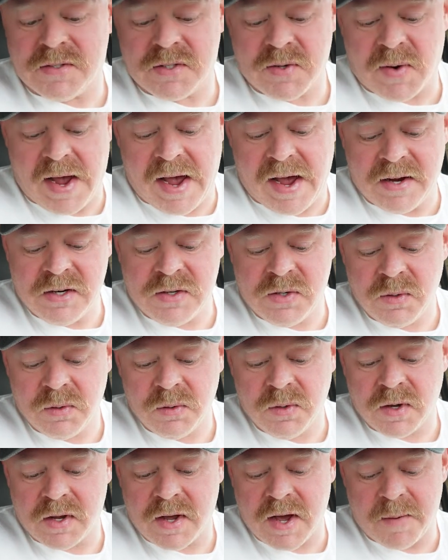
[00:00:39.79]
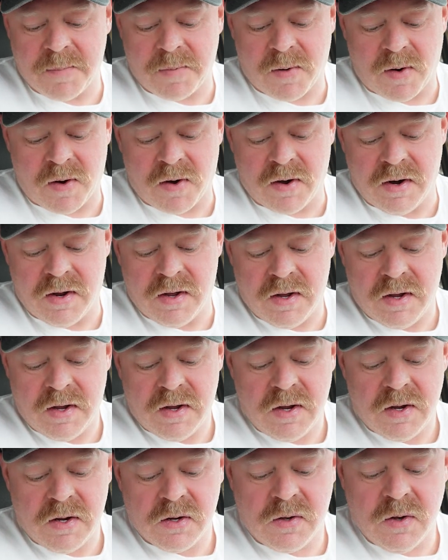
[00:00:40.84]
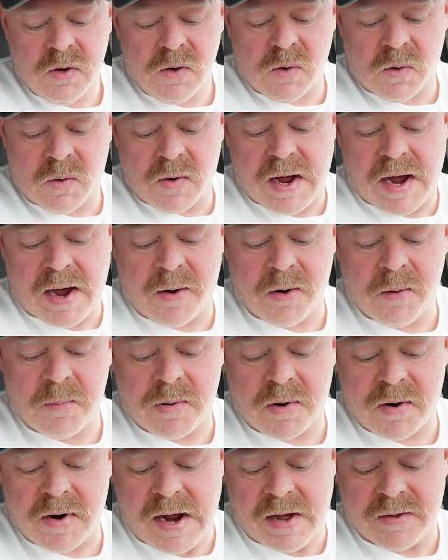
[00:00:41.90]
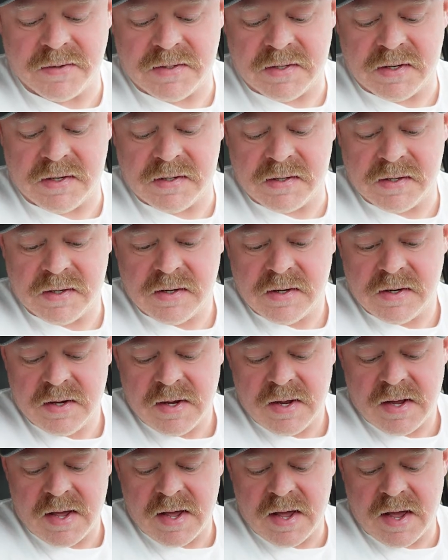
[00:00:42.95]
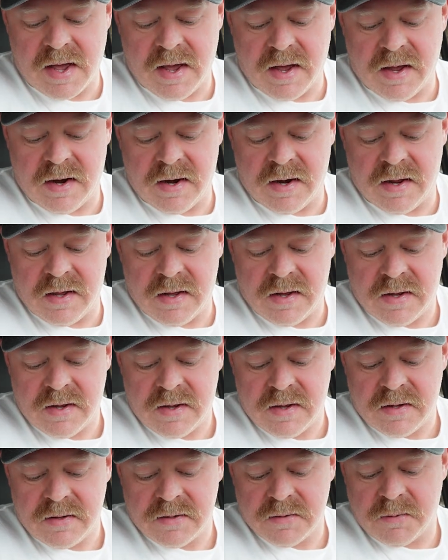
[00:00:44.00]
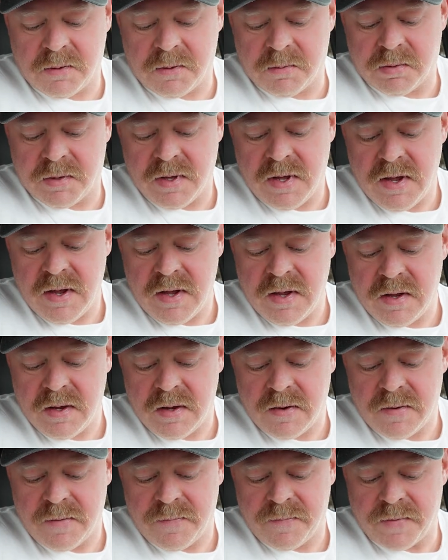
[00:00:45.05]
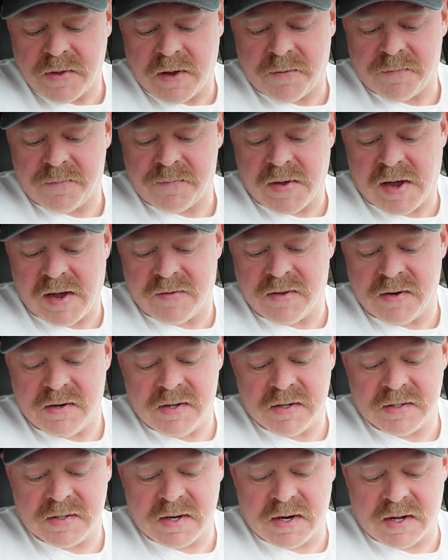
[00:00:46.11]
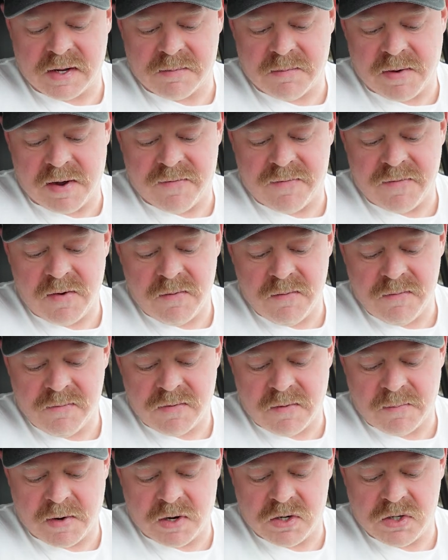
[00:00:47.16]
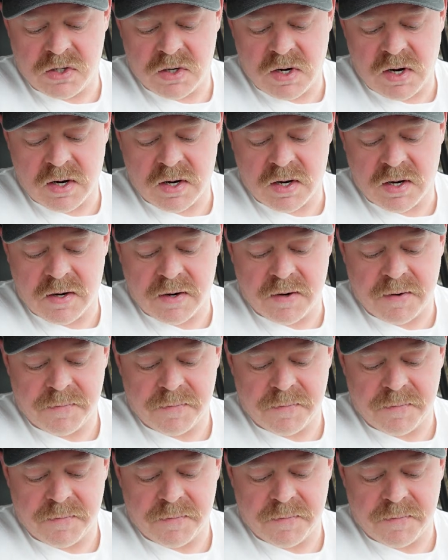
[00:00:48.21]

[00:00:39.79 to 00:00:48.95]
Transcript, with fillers: So I had to look up on Google how to pronounce it, and will it play? No, I have to disconnect my phone from my truck.